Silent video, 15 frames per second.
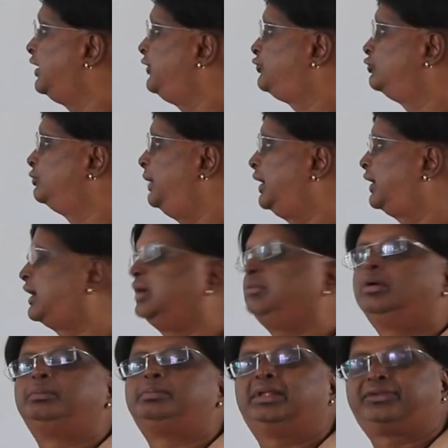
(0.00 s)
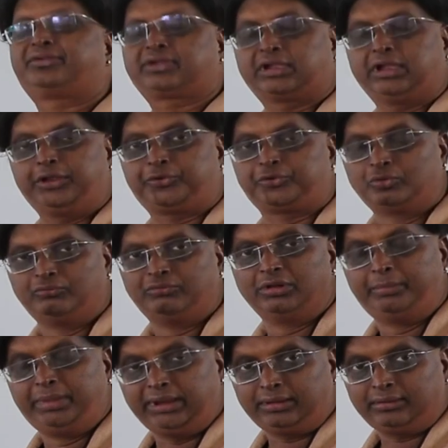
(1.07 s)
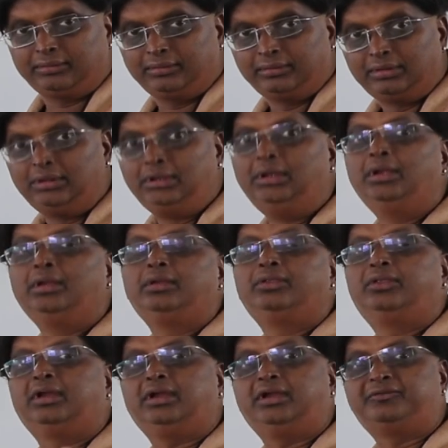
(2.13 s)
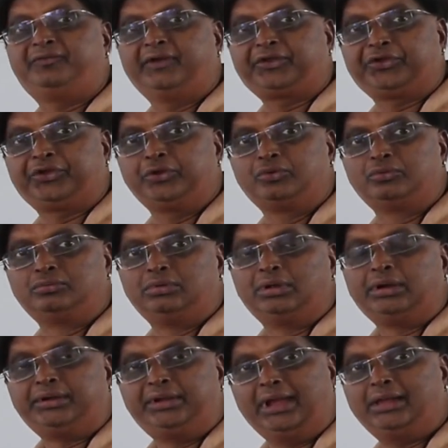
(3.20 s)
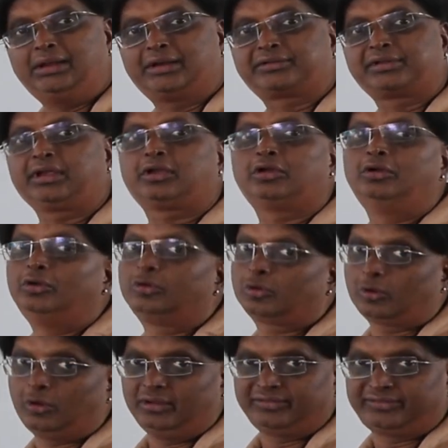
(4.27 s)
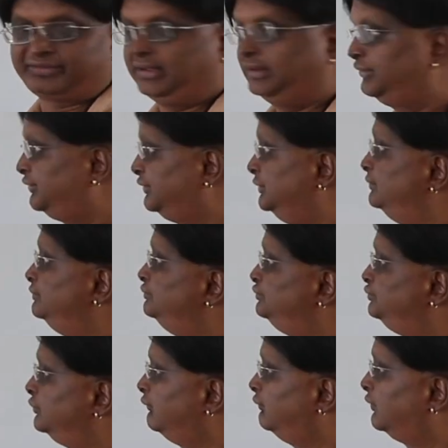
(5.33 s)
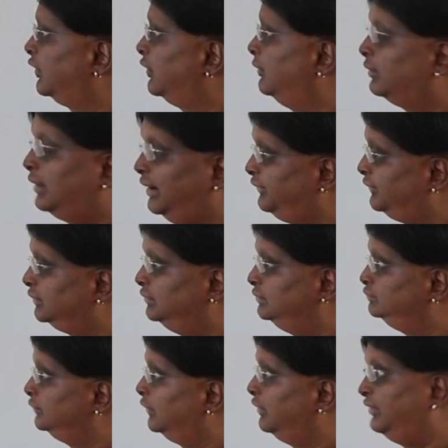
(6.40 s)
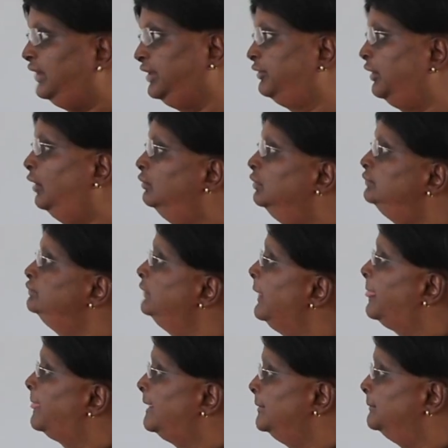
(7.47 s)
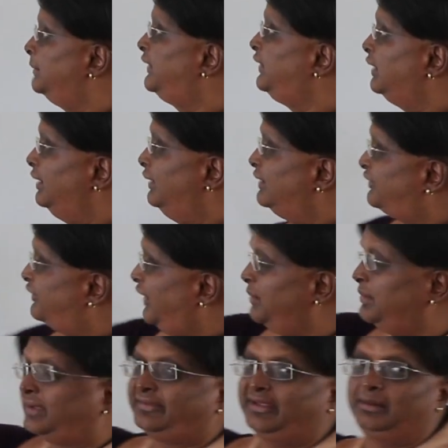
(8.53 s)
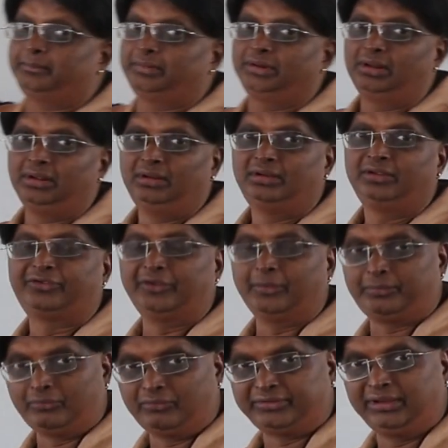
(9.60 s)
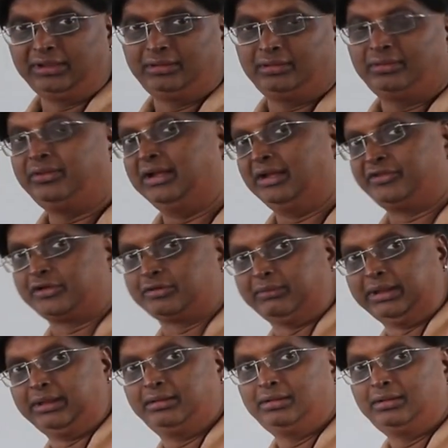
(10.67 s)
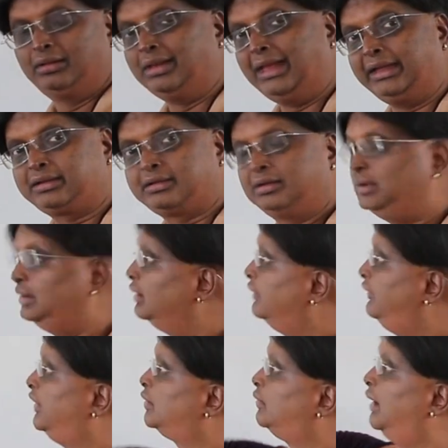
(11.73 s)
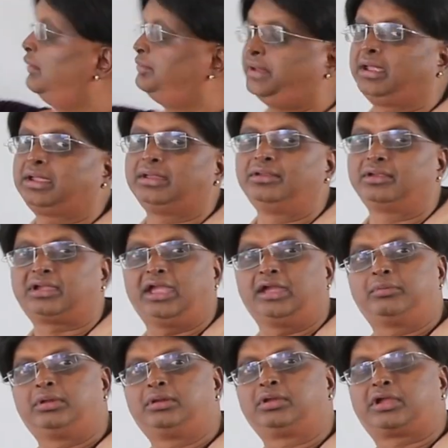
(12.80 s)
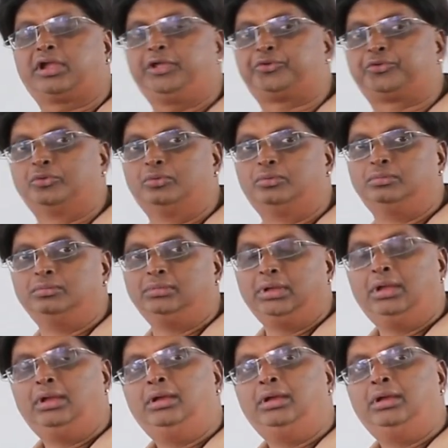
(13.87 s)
K2 by K1 plus K2 will be the effective dielectric constant. Right? That is how. But in the same example, supposing the other way, like here we have taken K1, K2,